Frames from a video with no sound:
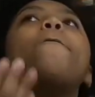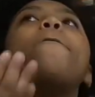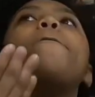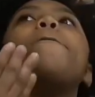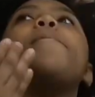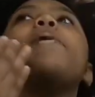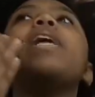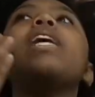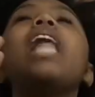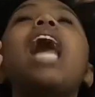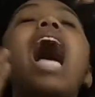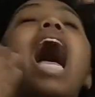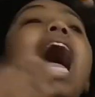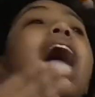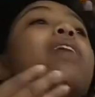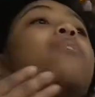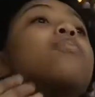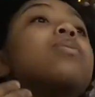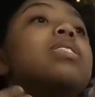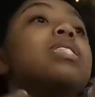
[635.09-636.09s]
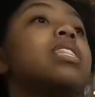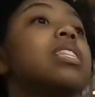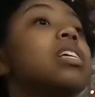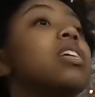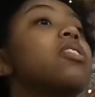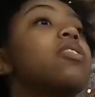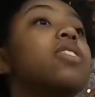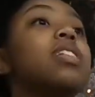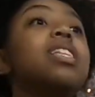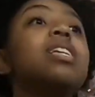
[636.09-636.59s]
But I was
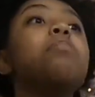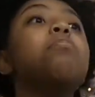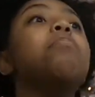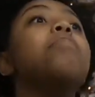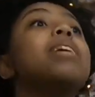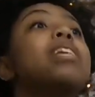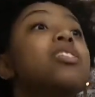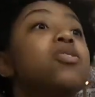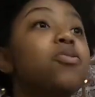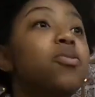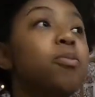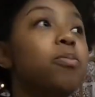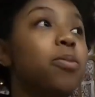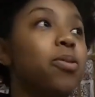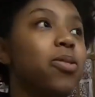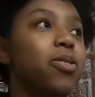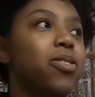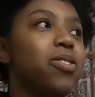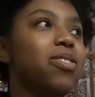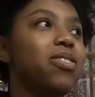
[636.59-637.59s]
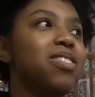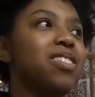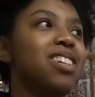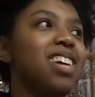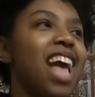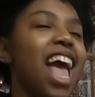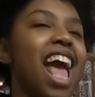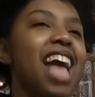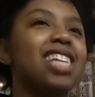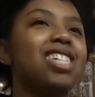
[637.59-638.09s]
literally miserable
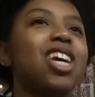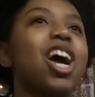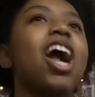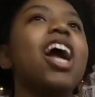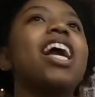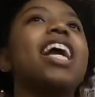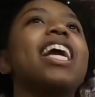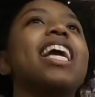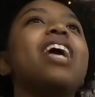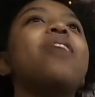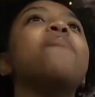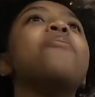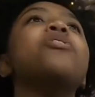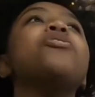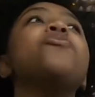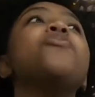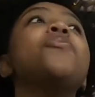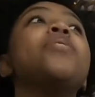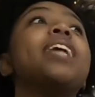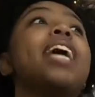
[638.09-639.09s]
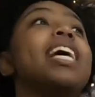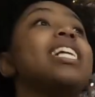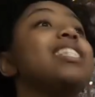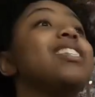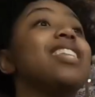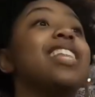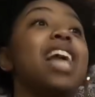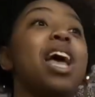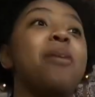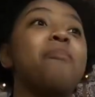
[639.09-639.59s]
at Target. And when you get to
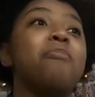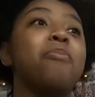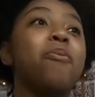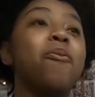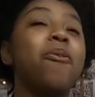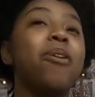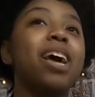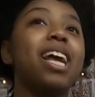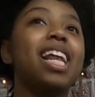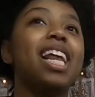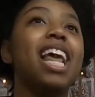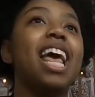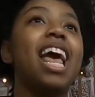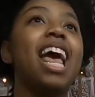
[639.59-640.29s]
that point,